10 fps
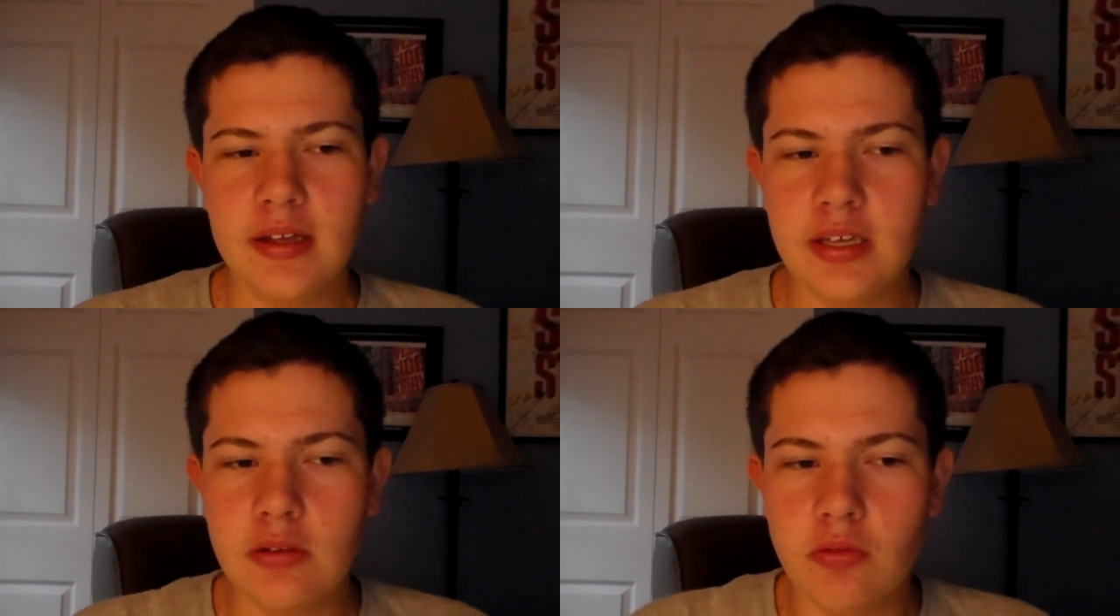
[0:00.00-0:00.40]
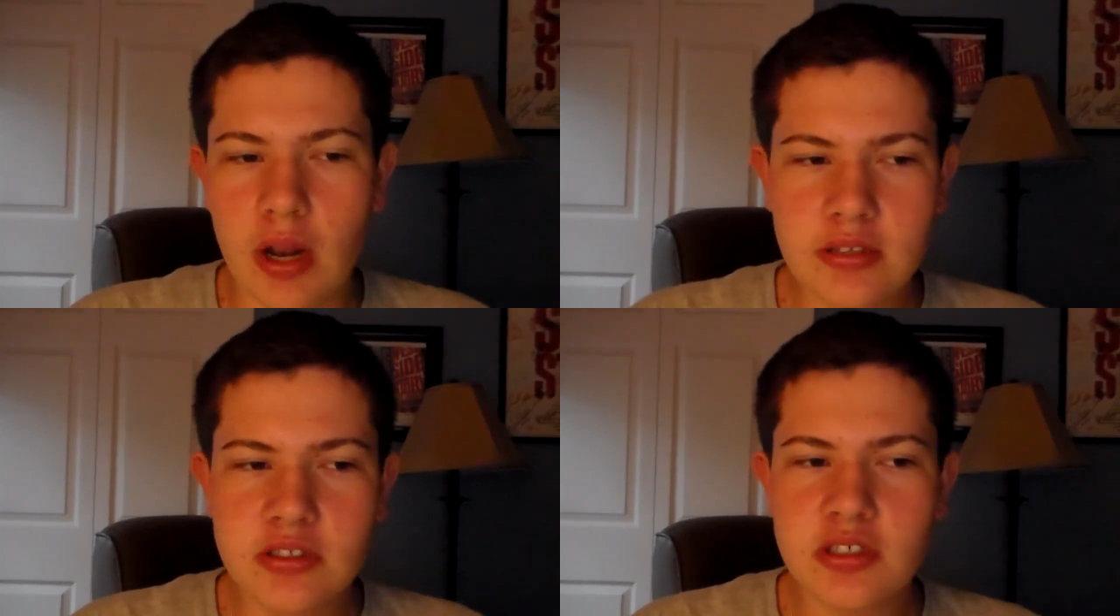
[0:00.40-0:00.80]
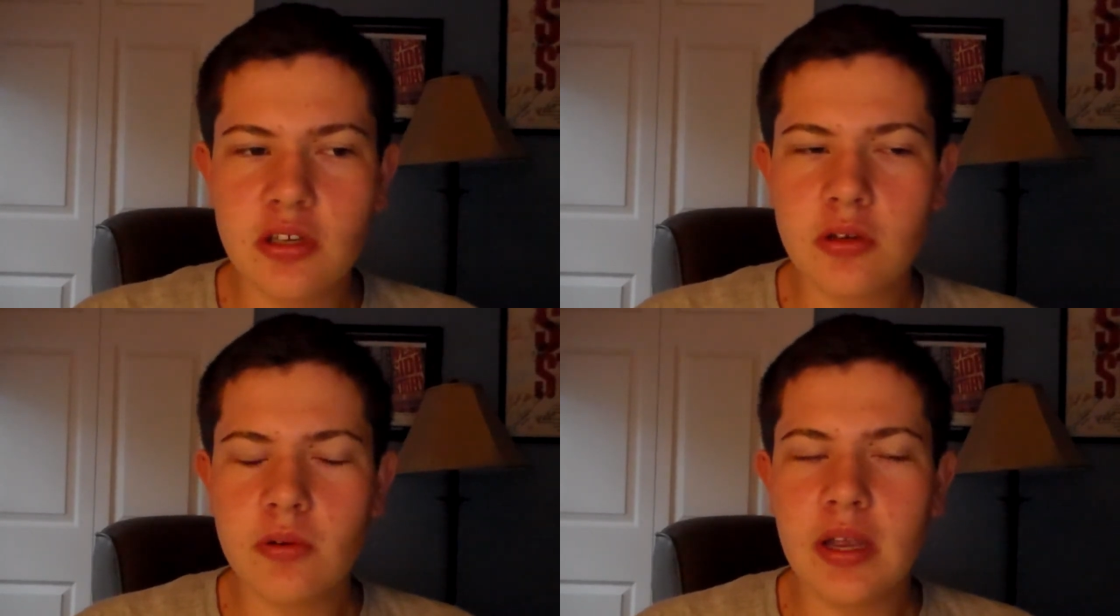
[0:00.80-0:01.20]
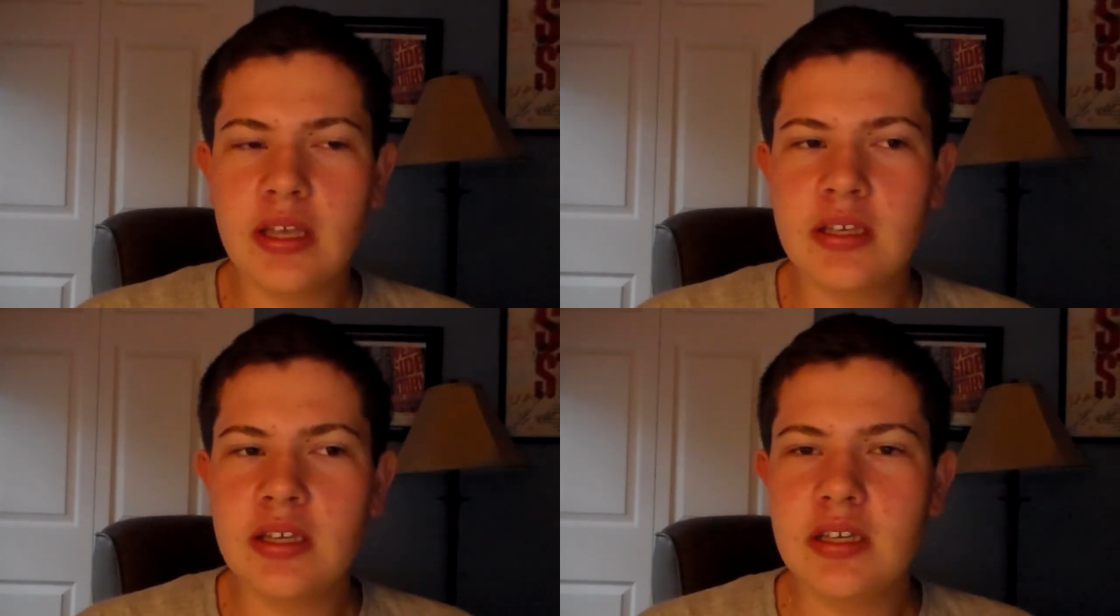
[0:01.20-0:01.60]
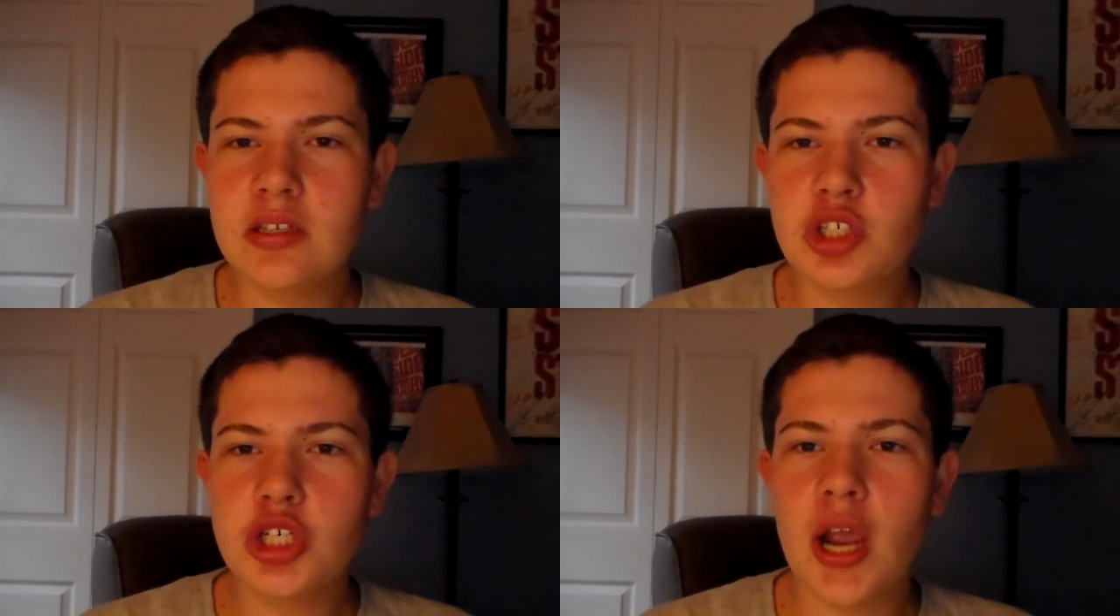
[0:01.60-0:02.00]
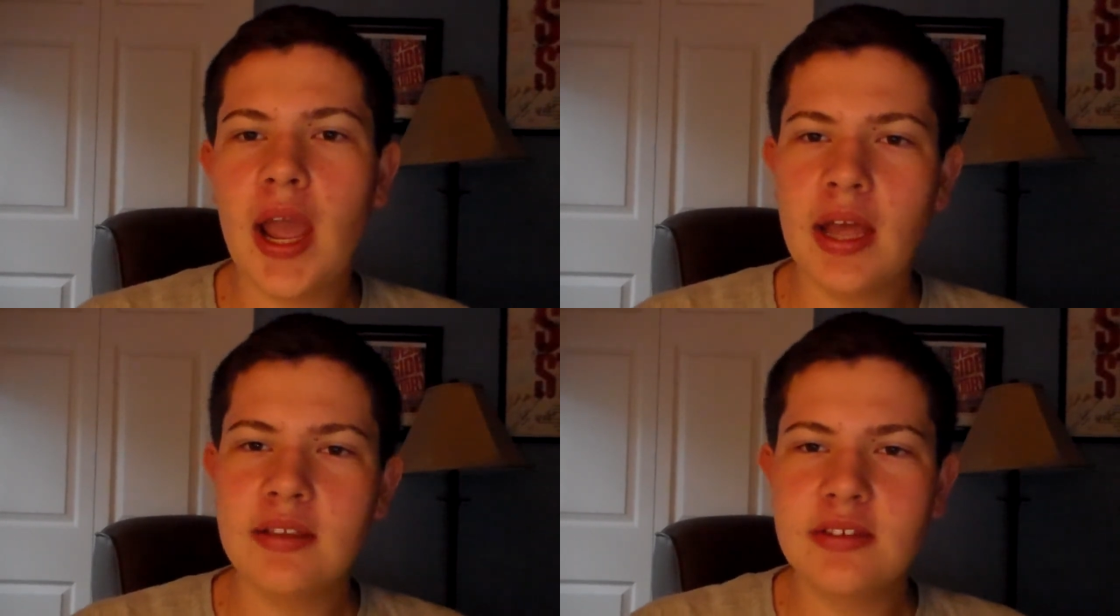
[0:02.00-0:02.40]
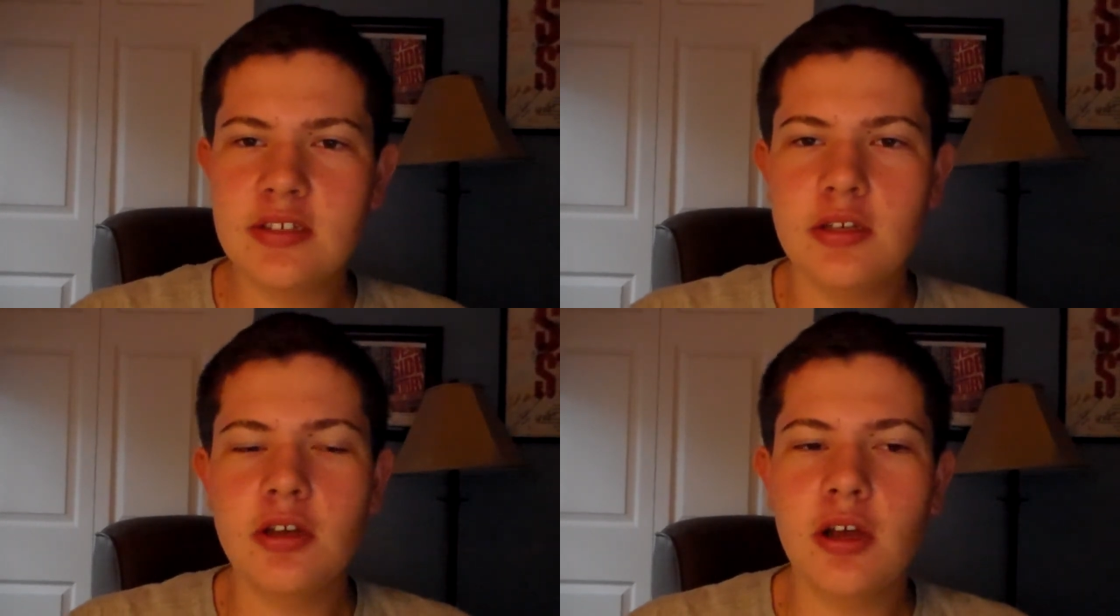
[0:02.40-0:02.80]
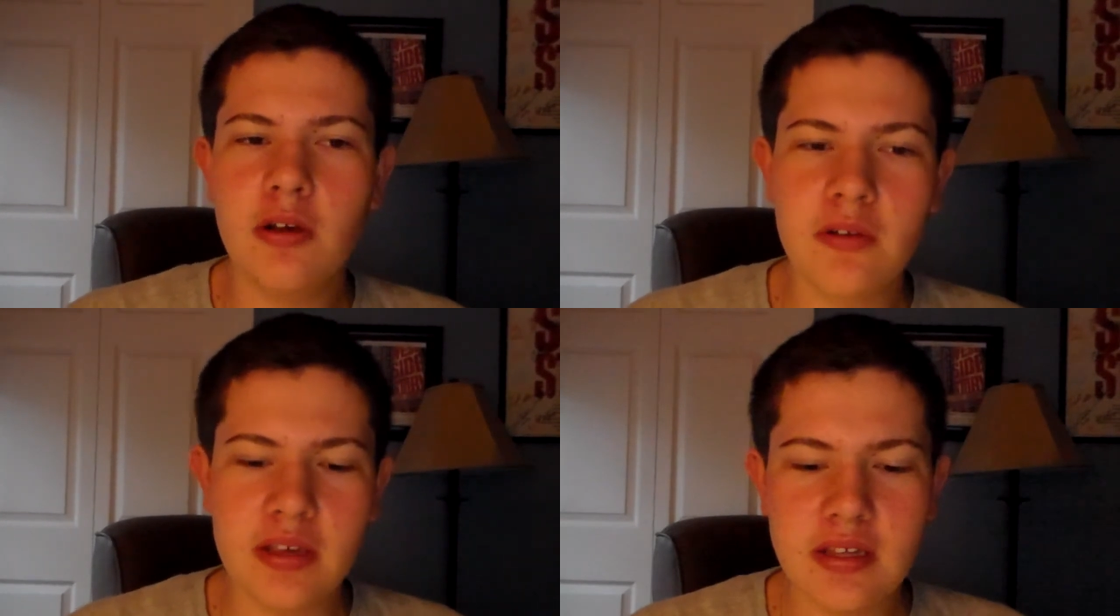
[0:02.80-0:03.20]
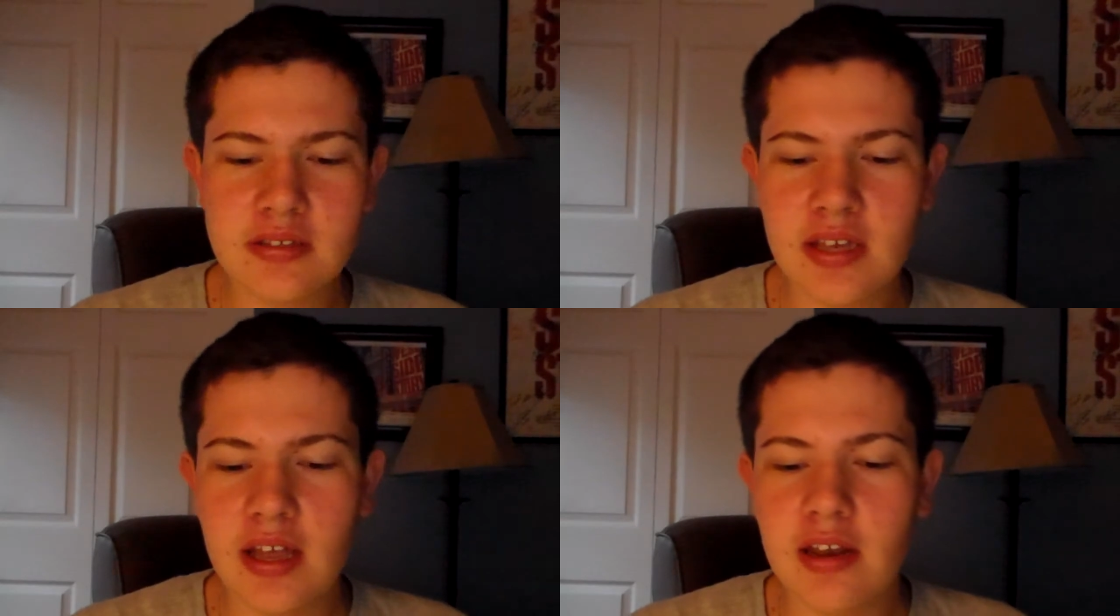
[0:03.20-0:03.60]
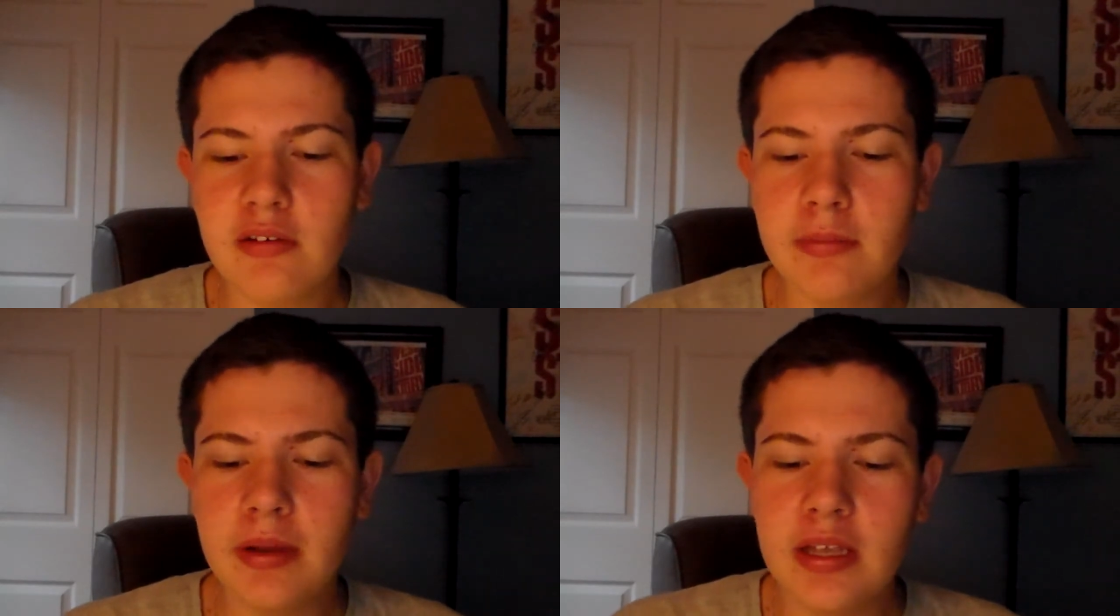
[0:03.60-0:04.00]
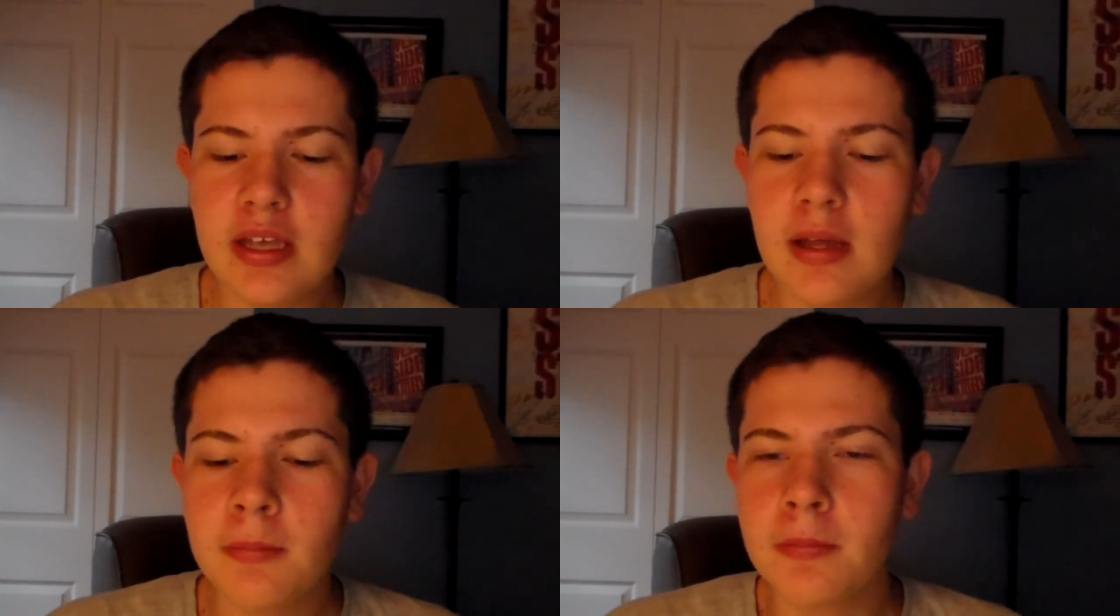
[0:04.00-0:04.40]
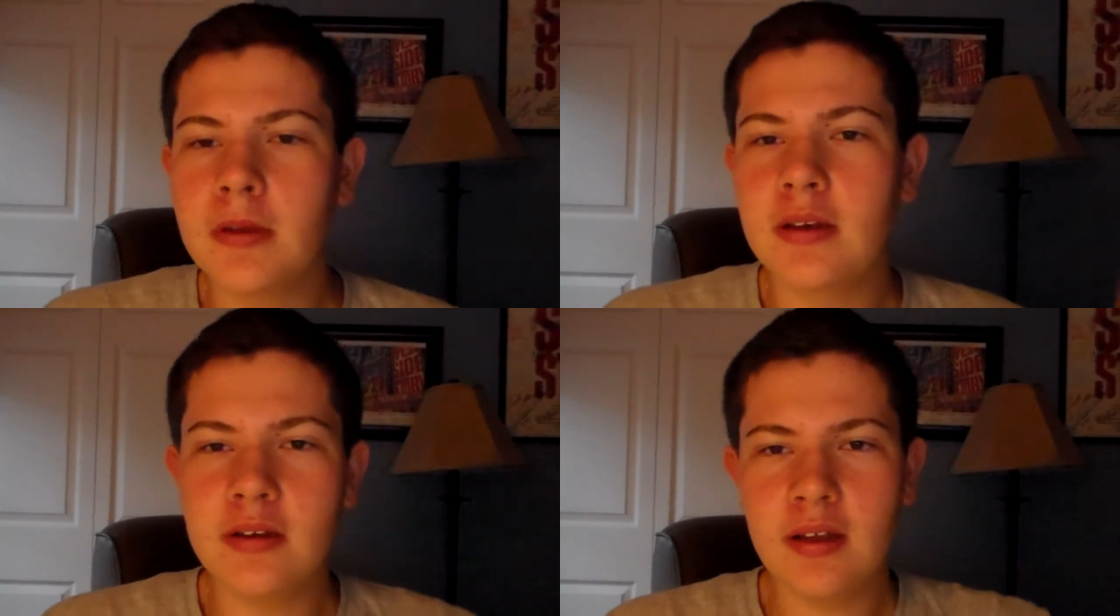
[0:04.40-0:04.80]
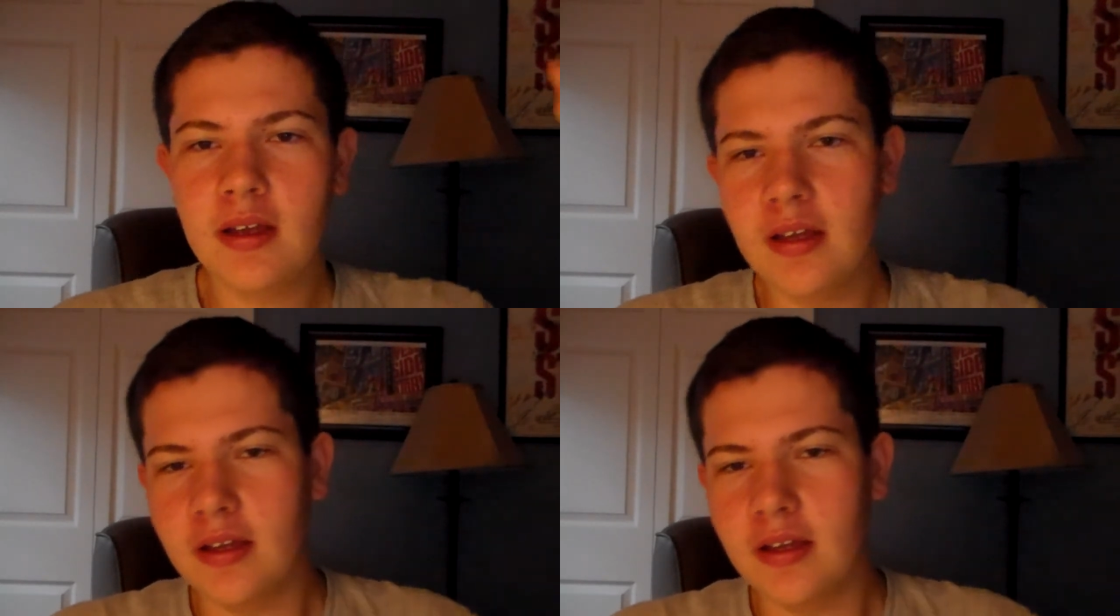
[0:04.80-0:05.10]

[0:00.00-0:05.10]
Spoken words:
He runs to the ring, he chants, you know, he's got everybody up, and